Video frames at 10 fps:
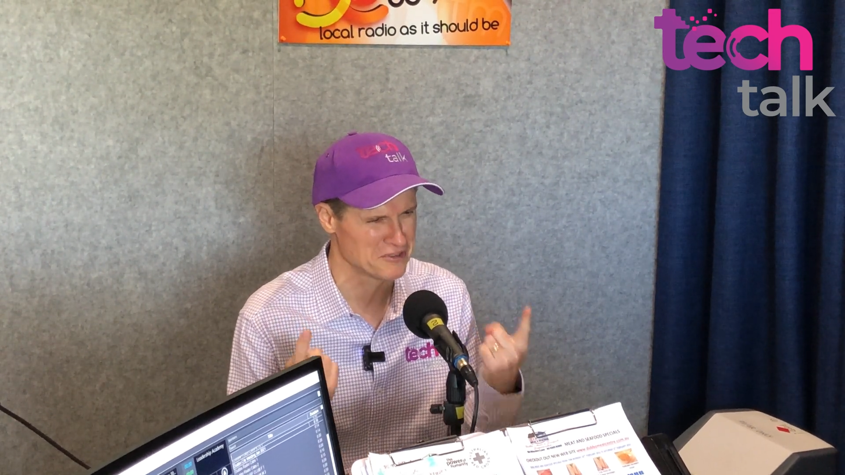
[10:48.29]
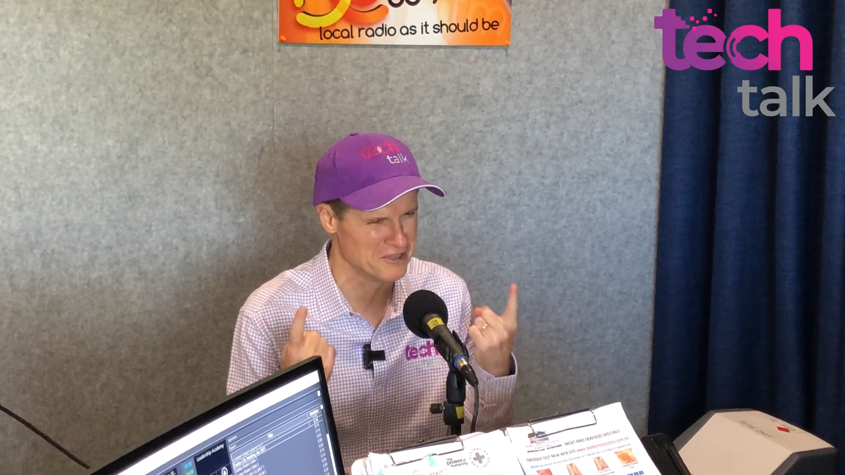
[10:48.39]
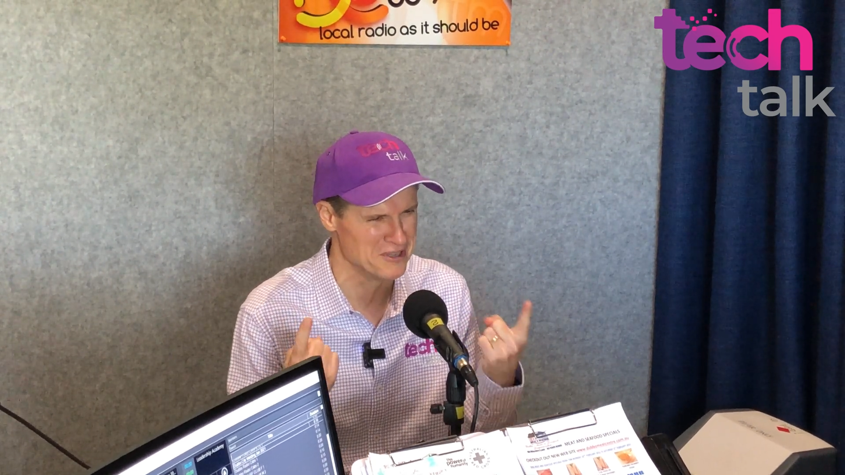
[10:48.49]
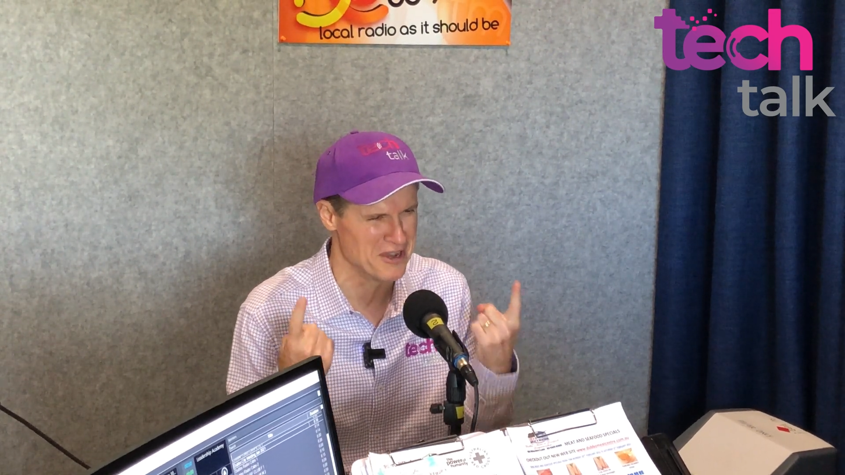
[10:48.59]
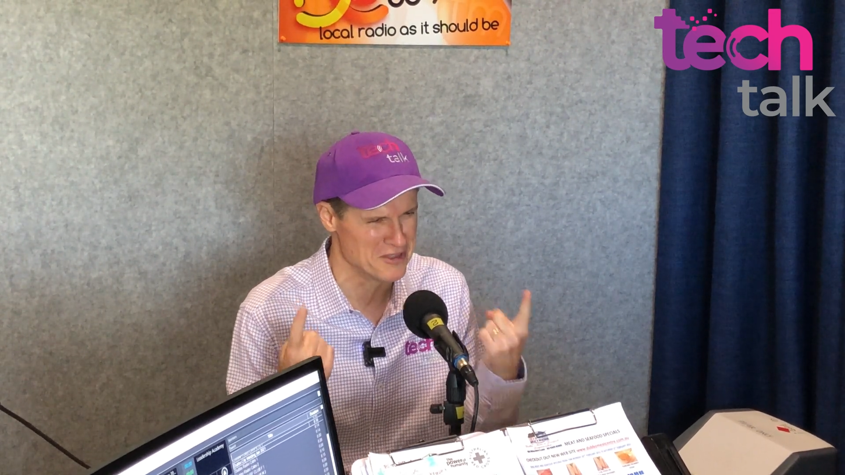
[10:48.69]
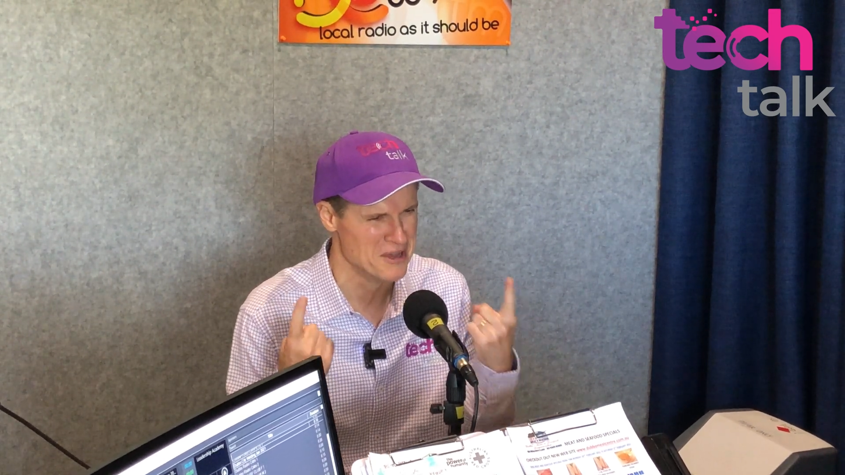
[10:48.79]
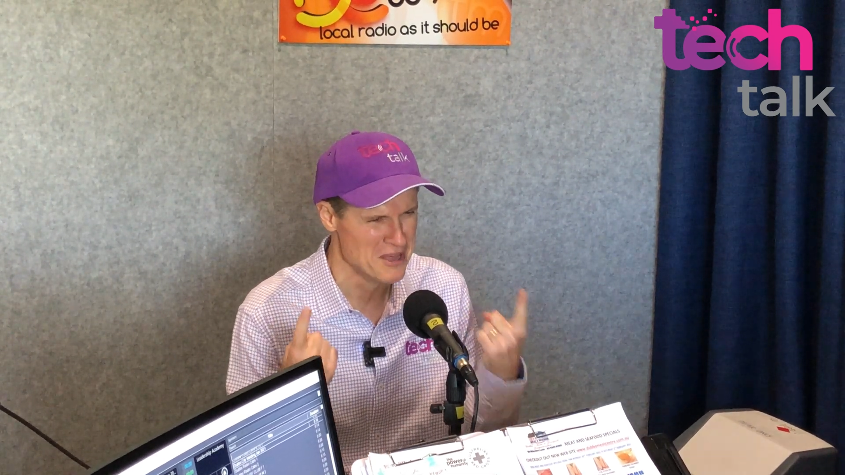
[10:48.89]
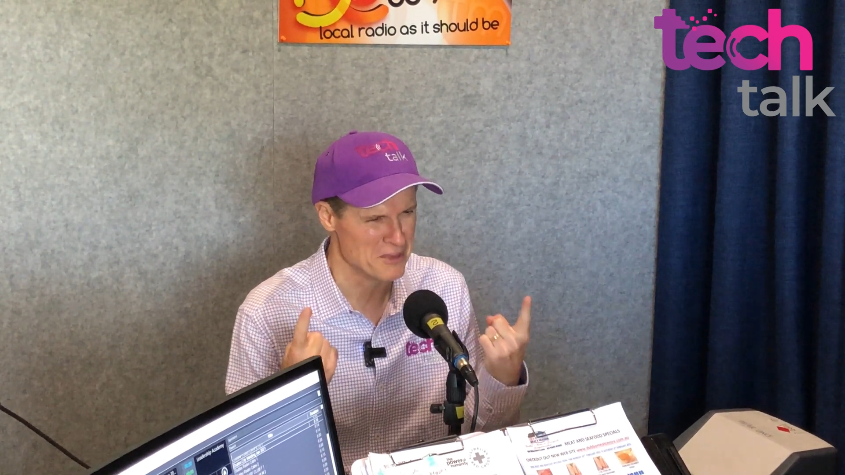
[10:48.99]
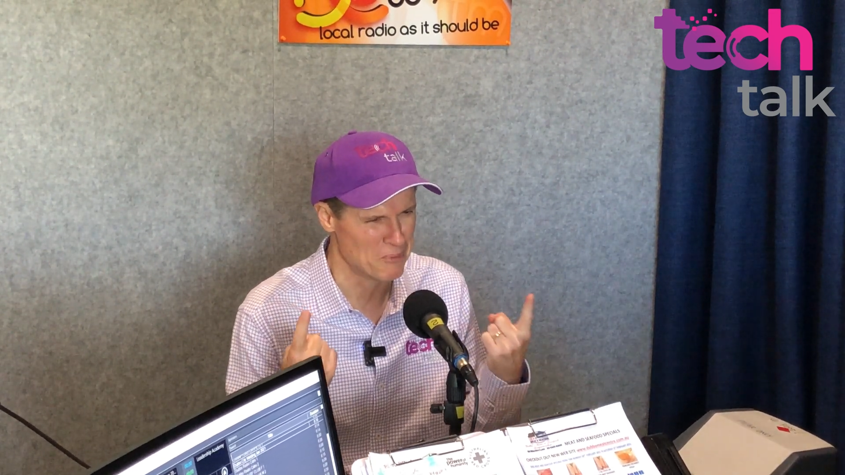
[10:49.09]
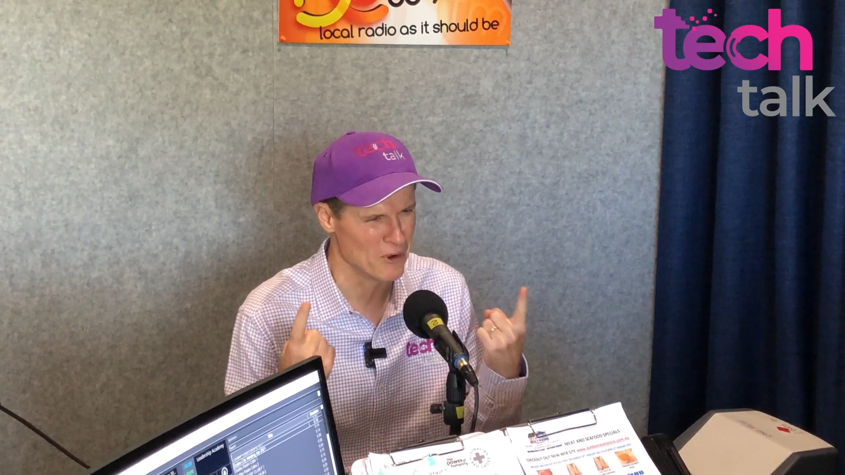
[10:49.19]
the
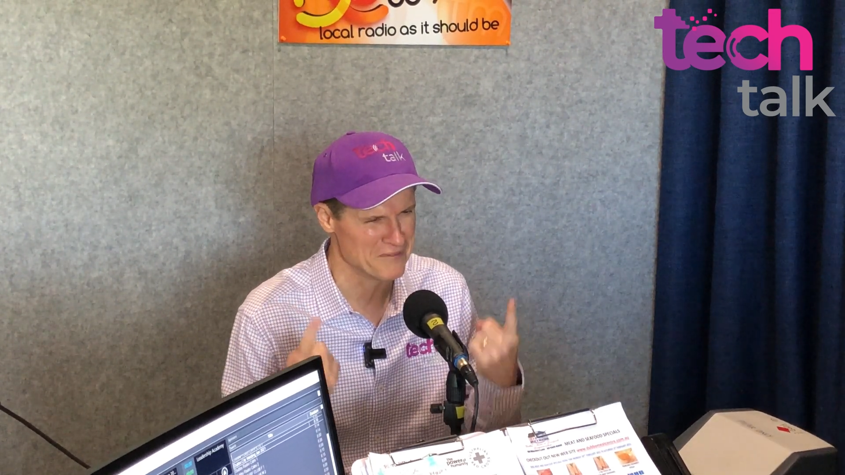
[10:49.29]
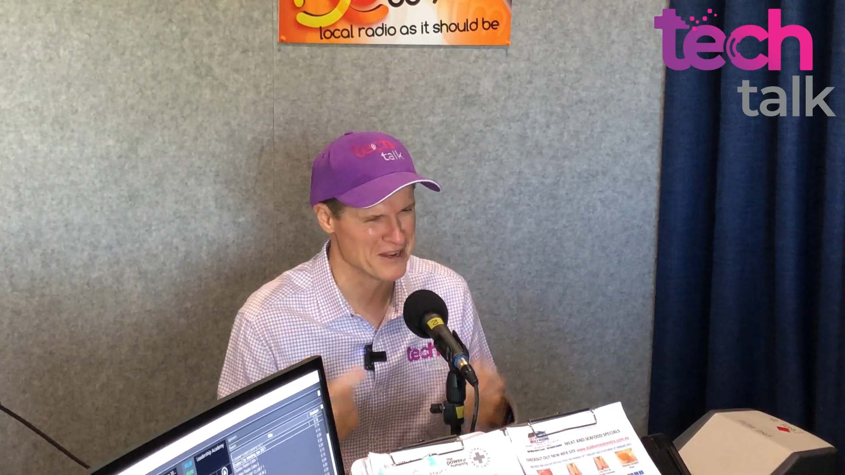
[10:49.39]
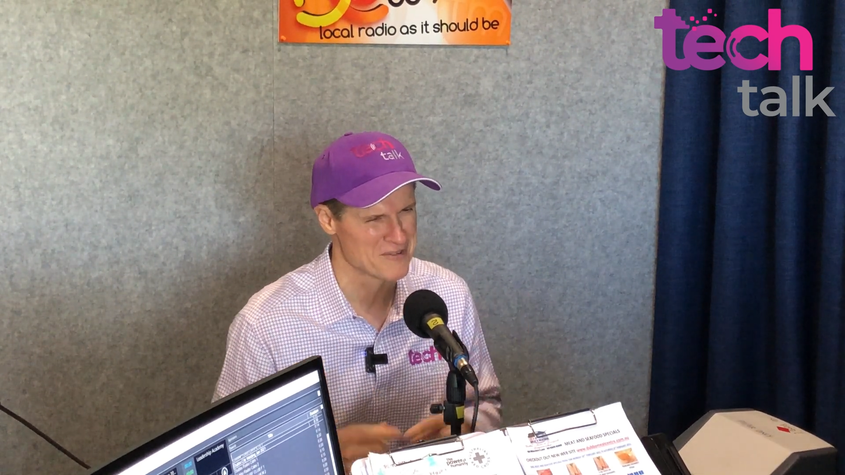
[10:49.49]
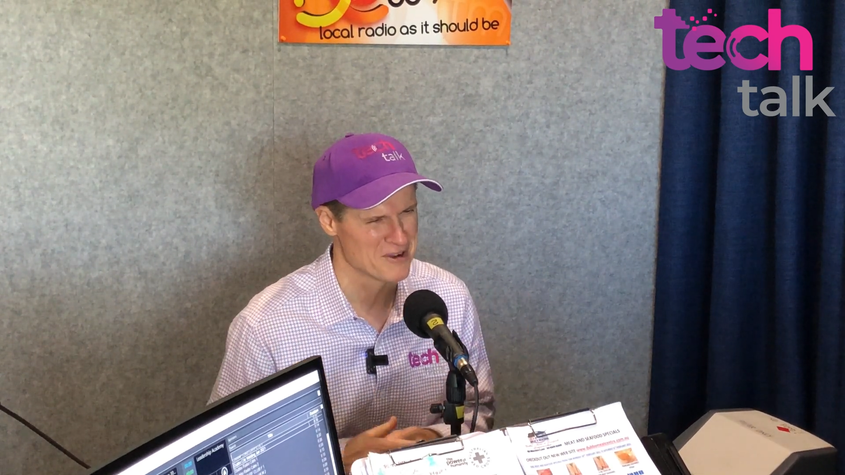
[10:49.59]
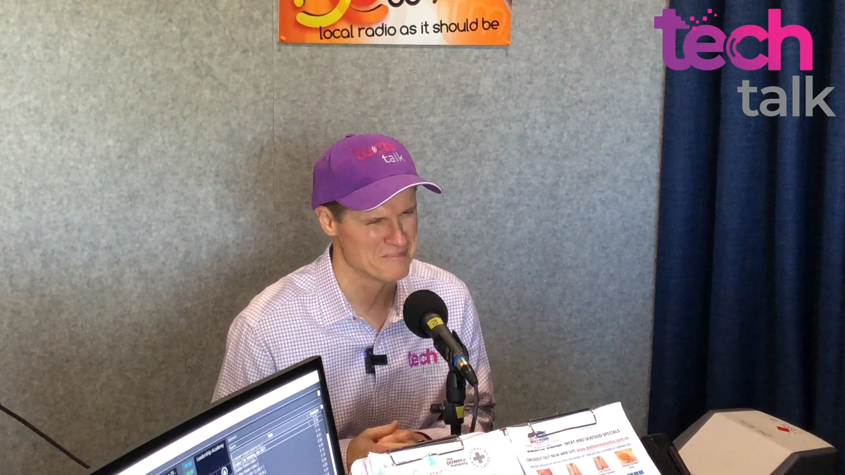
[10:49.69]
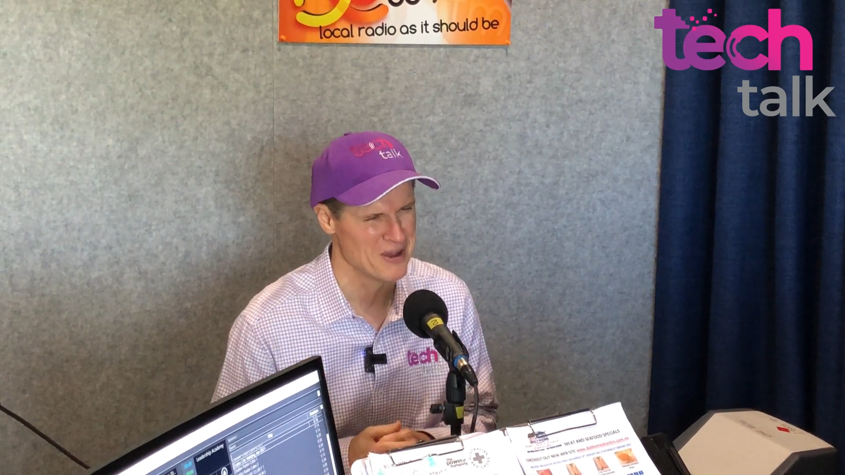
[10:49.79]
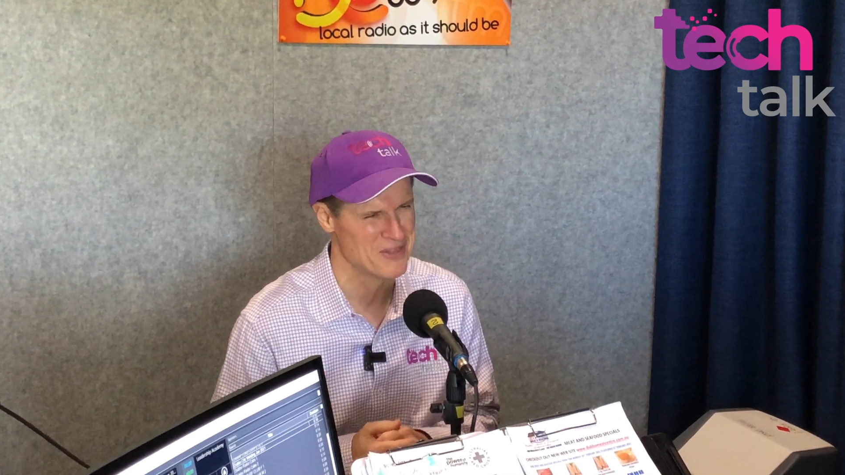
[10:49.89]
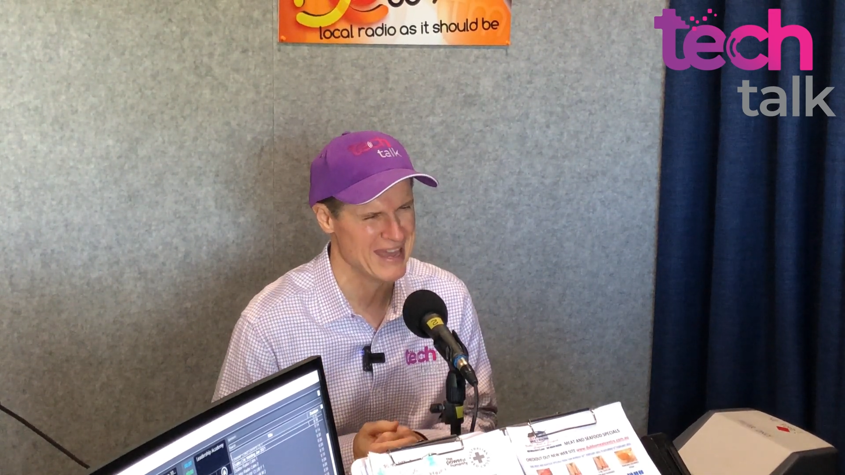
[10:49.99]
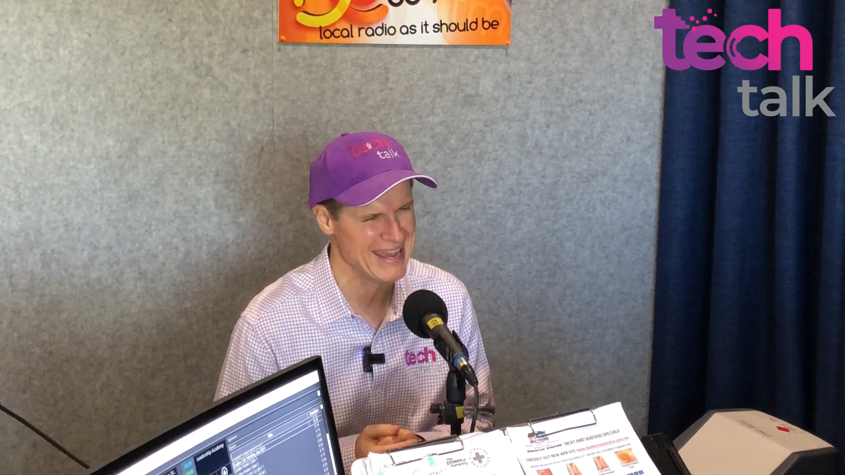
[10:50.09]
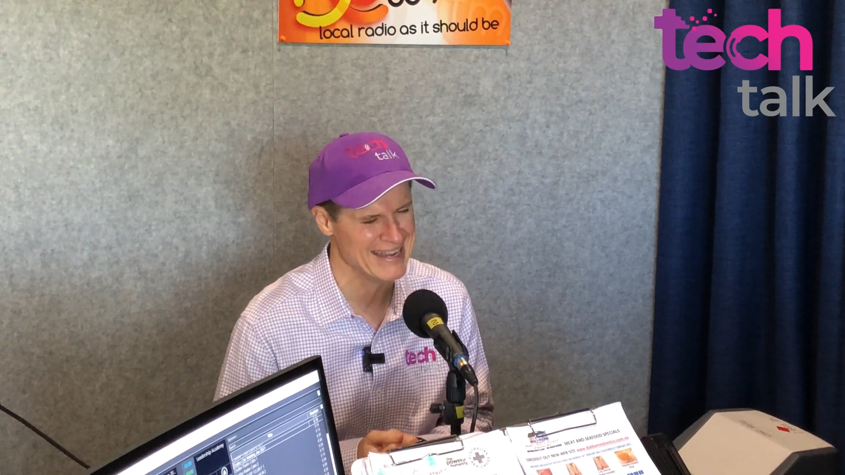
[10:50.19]
pointer finger on
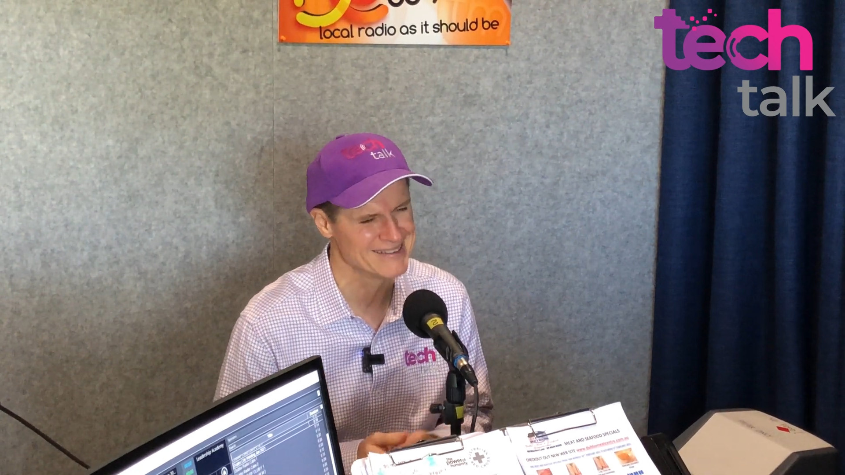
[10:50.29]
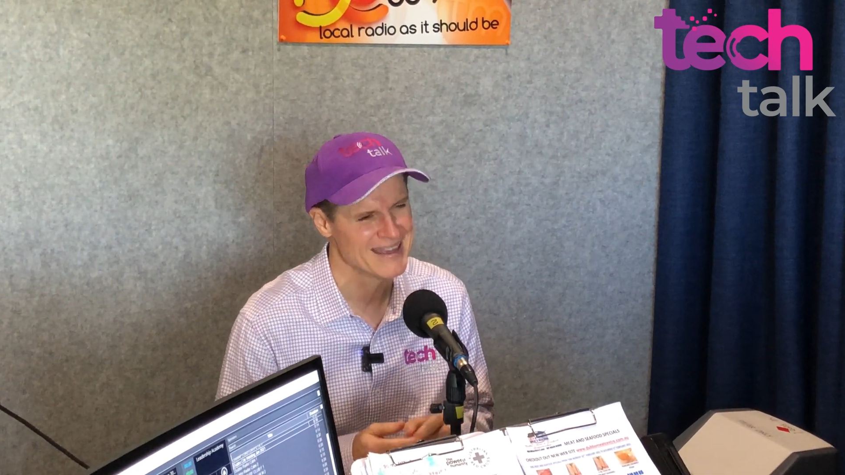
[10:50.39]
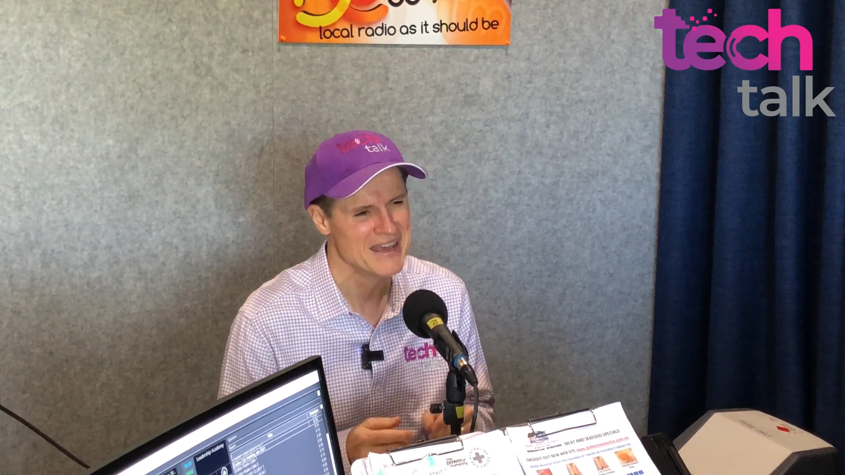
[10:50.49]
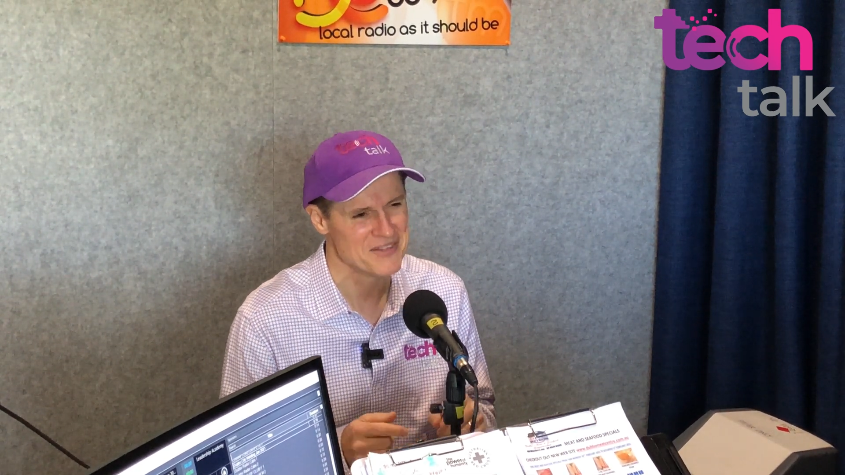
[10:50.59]
both hands,